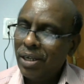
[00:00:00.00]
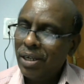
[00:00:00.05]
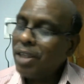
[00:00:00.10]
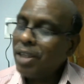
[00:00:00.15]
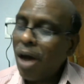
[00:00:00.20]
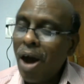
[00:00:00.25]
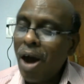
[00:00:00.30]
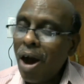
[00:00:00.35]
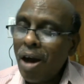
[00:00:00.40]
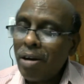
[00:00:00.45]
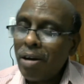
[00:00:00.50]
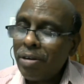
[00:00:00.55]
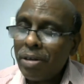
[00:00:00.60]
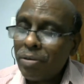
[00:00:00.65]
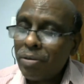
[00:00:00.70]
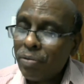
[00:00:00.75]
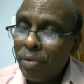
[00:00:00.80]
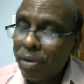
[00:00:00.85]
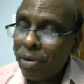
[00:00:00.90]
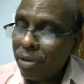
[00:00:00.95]
The art
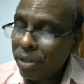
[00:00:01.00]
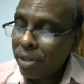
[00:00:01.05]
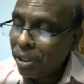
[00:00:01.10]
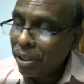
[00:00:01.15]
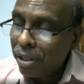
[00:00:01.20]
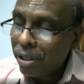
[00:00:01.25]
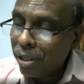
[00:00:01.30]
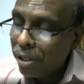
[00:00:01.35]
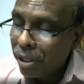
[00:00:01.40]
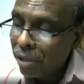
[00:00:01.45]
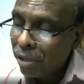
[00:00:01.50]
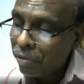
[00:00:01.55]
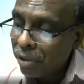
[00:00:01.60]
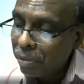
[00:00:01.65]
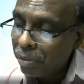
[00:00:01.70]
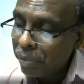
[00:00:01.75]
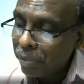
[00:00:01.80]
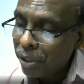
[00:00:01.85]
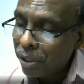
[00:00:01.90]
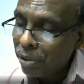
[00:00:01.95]
of learning can never
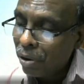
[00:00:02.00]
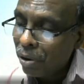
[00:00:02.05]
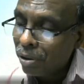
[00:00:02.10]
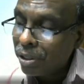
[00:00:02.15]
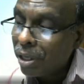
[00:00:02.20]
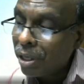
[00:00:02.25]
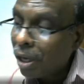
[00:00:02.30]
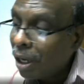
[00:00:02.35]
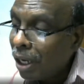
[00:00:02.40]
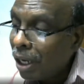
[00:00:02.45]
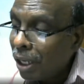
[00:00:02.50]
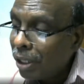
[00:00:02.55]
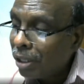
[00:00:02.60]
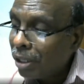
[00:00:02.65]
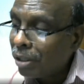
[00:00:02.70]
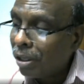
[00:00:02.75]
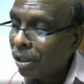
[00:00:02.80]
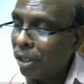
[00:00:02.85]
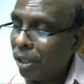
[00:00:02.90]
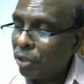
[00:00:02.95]
be taught. Kalaya
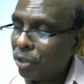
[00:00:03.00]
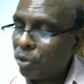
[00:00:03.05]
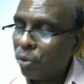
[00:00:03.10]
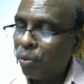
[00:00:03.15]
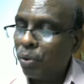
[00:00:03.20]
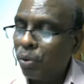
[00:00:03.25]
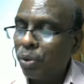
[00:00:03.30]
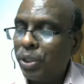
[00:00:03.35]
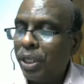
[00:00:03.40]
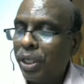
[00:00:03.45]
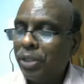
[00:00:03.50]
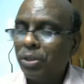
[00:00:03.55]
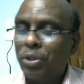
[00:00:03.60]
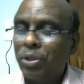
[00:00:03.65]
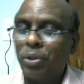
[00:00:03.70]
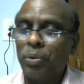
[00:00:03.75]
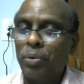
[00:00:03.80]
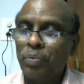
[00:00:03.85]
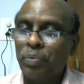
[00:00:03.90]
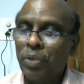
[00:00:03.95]
Kalisu
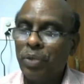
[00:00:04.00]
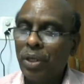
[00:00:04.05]
Dentu.